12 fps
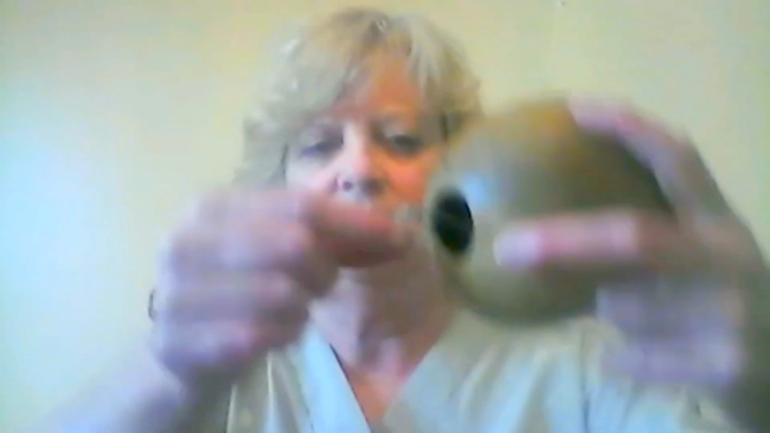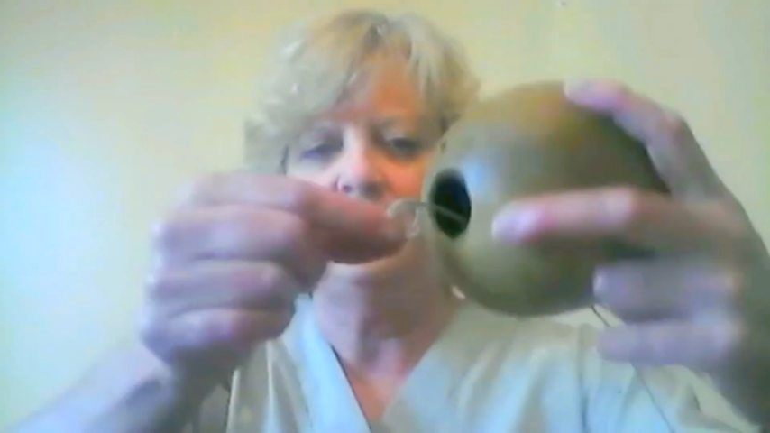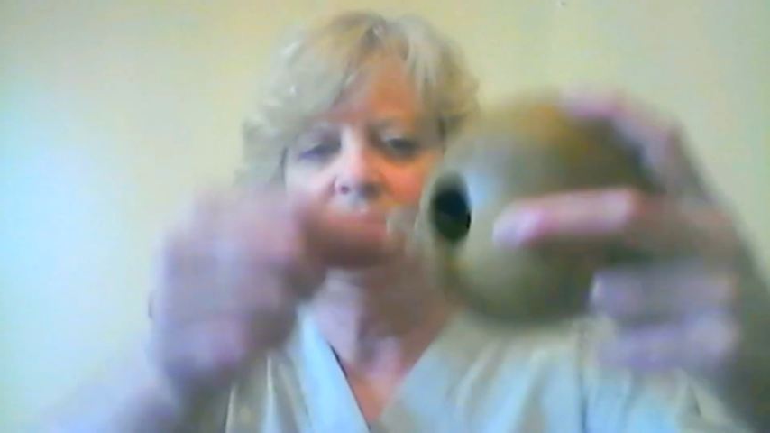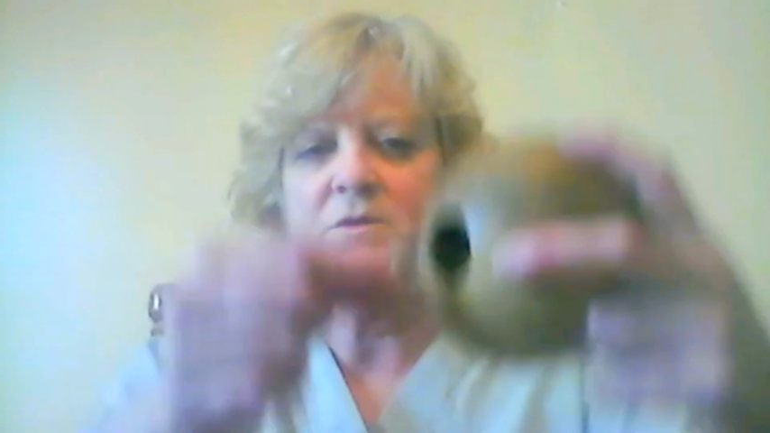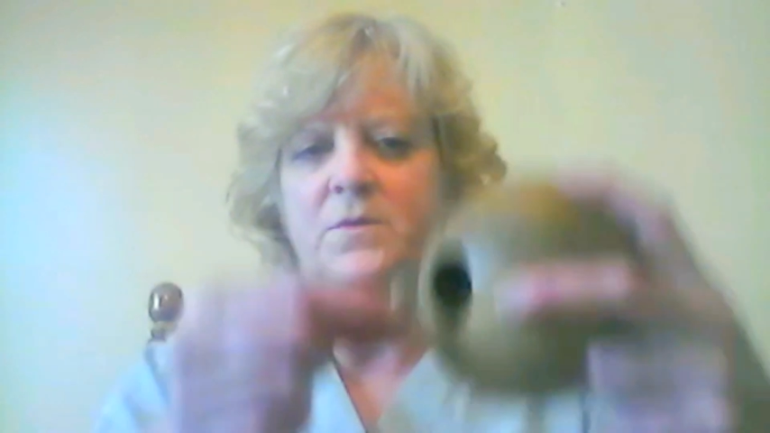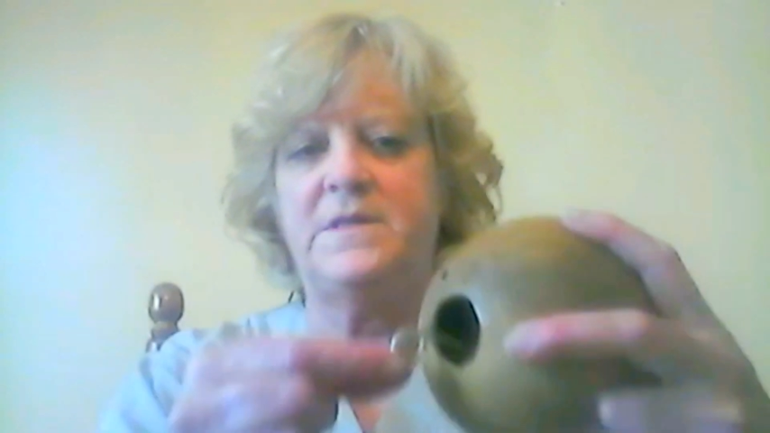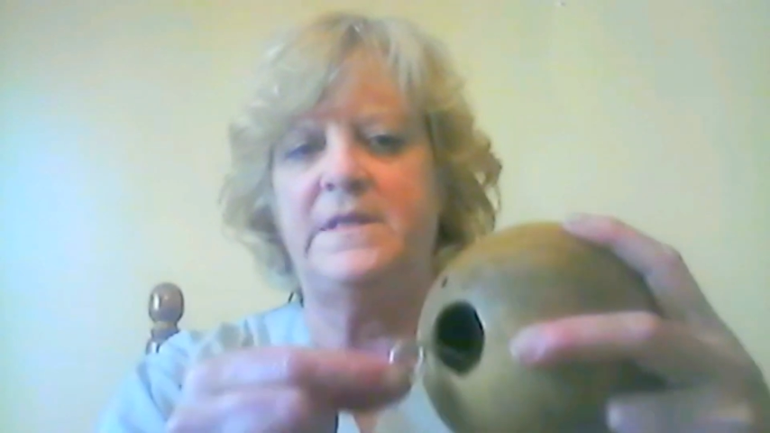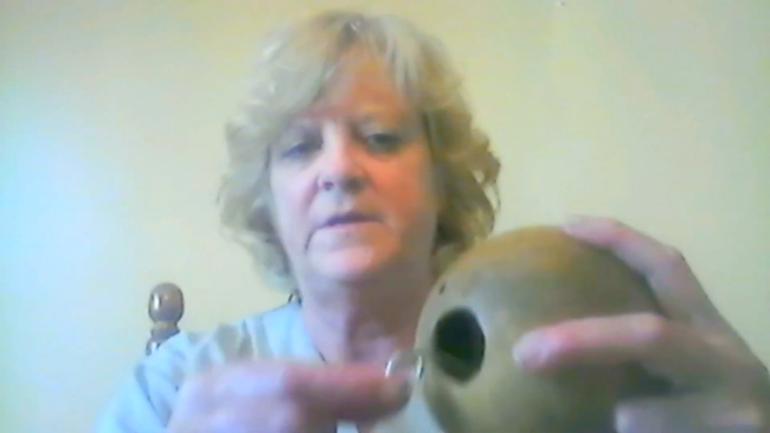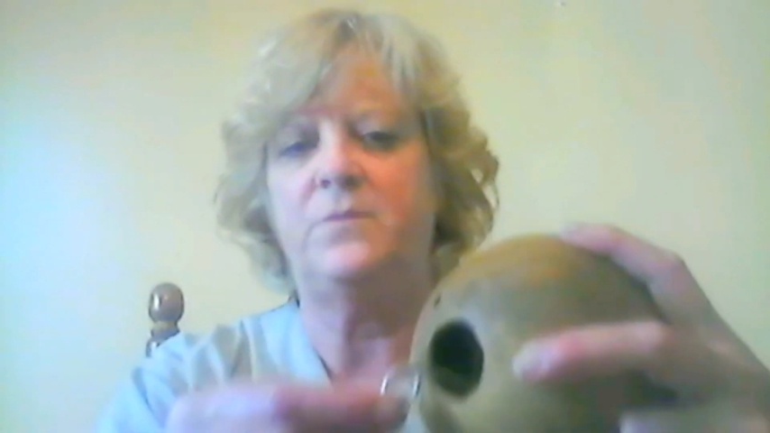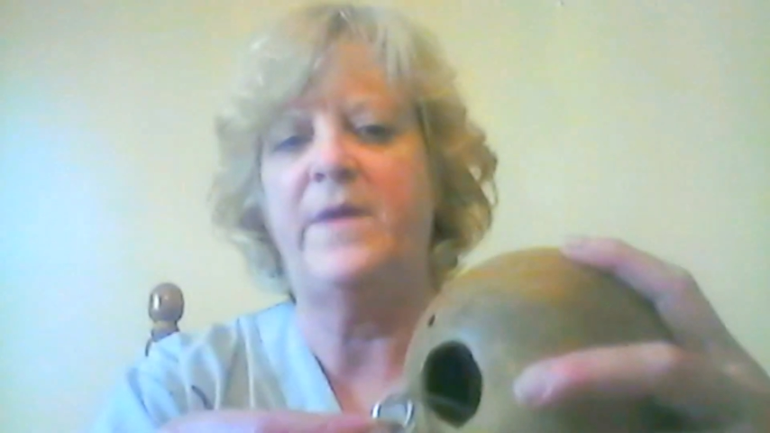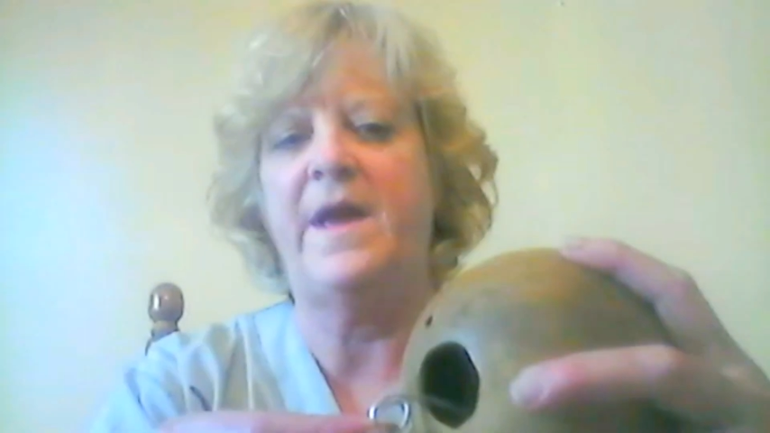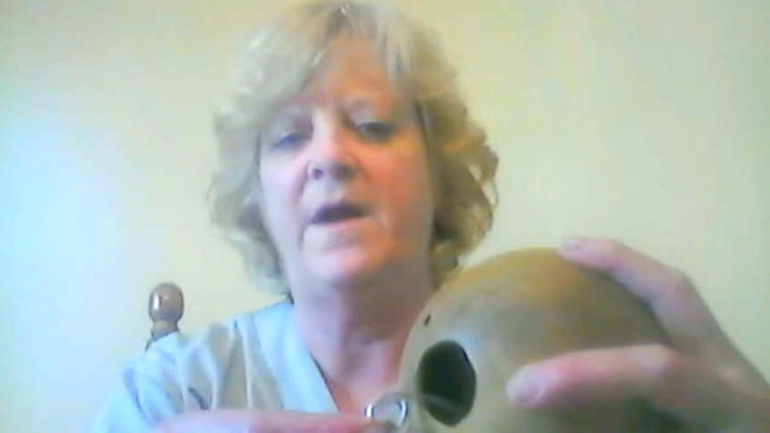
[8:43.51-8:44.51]
so it's a
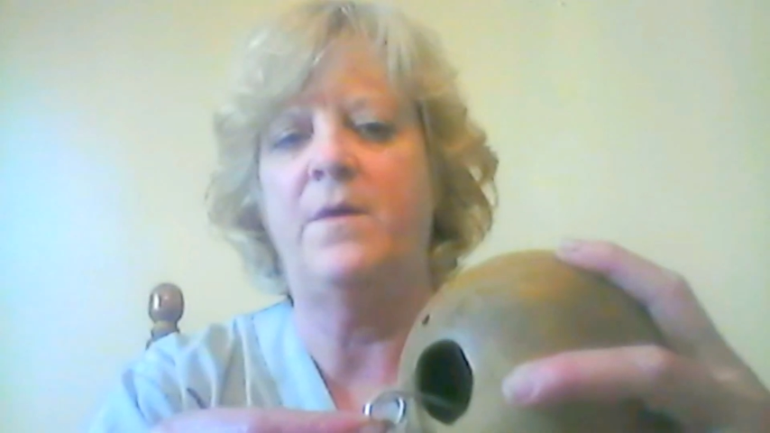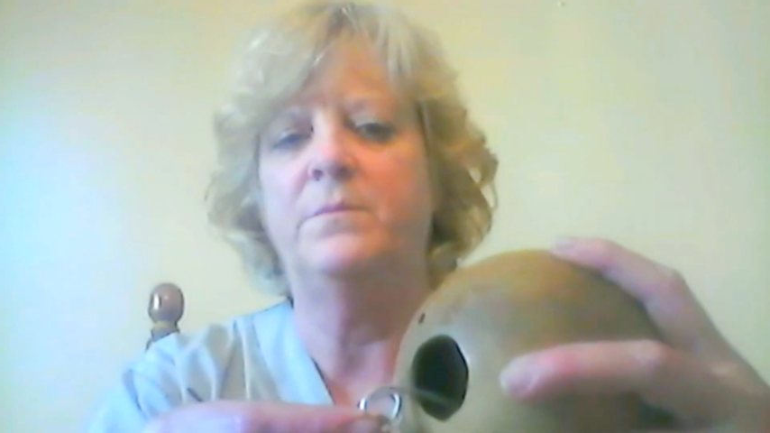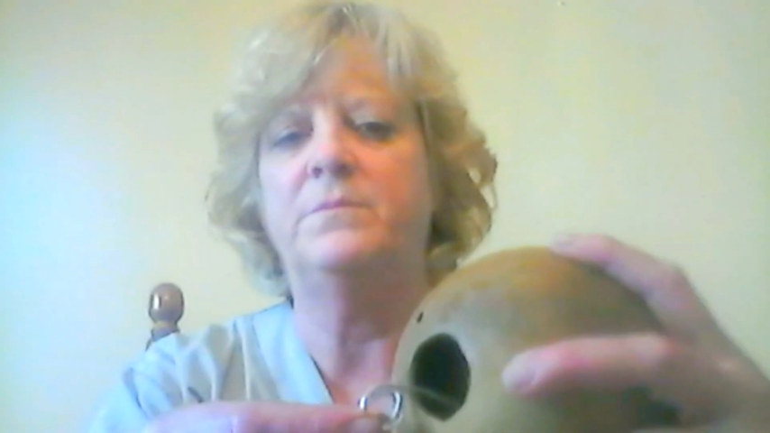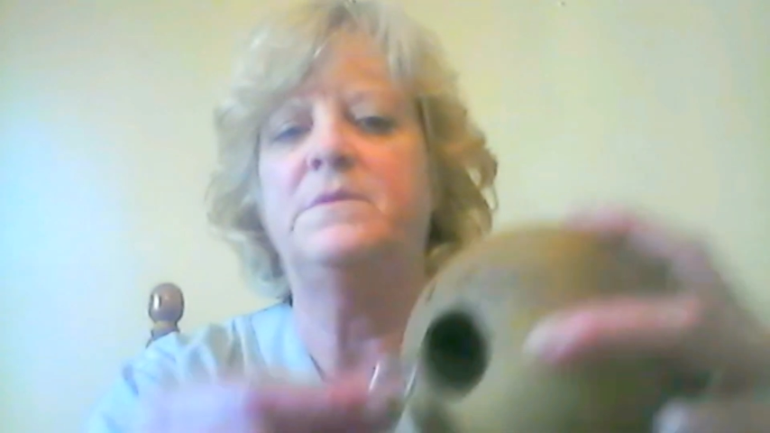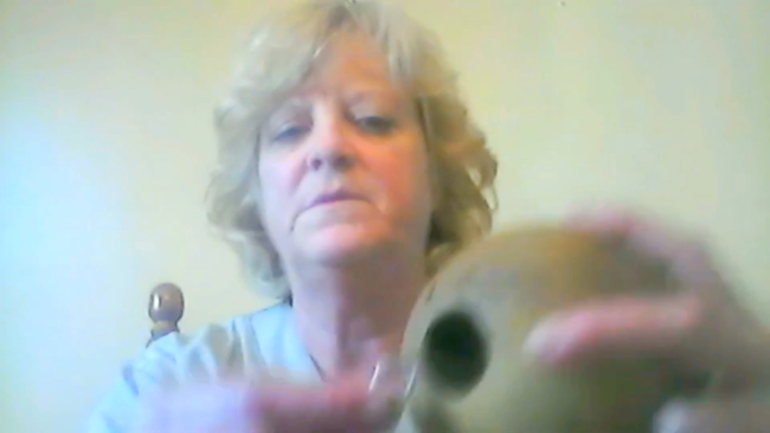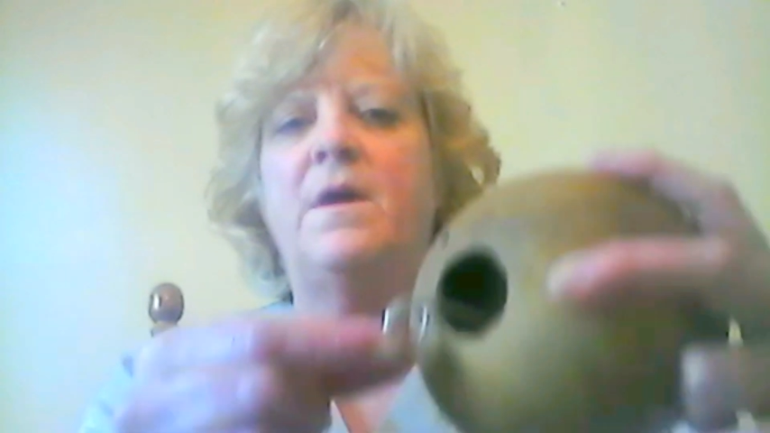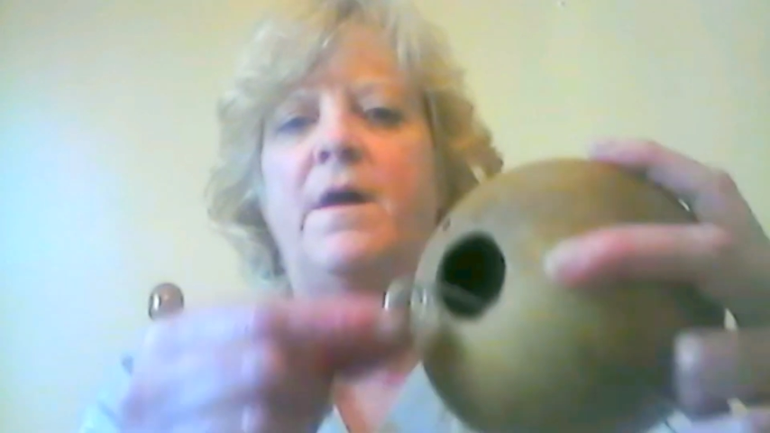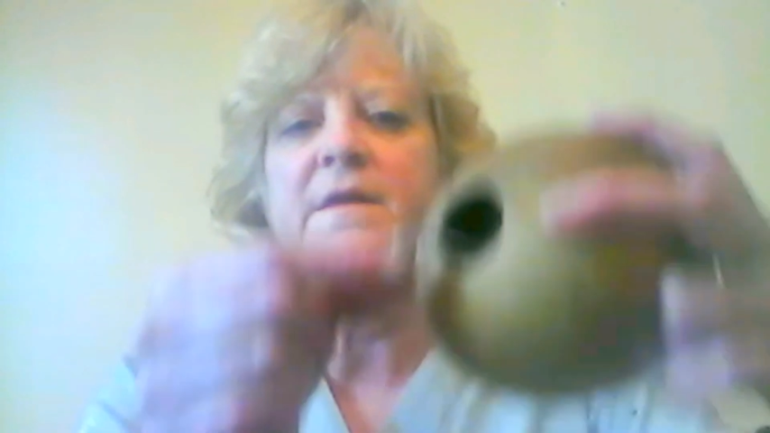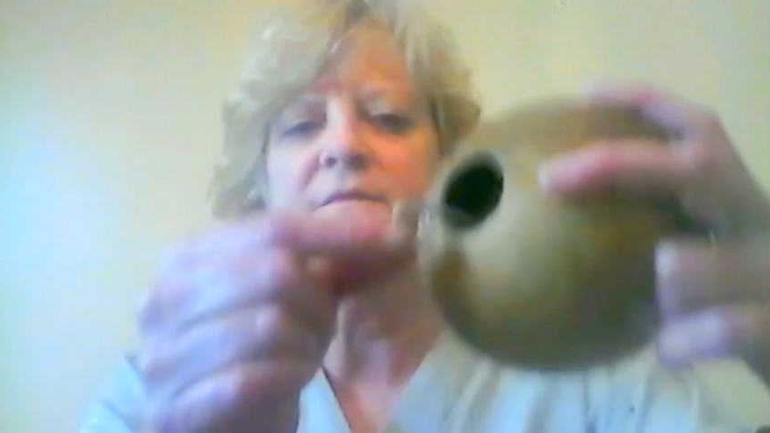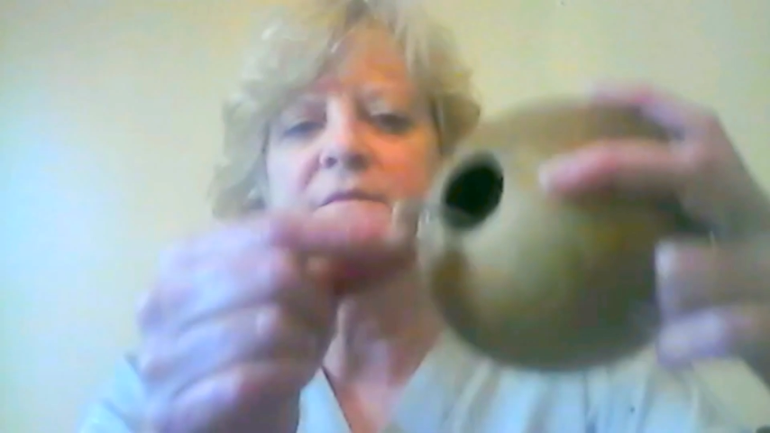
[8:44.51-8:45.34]
little round kind of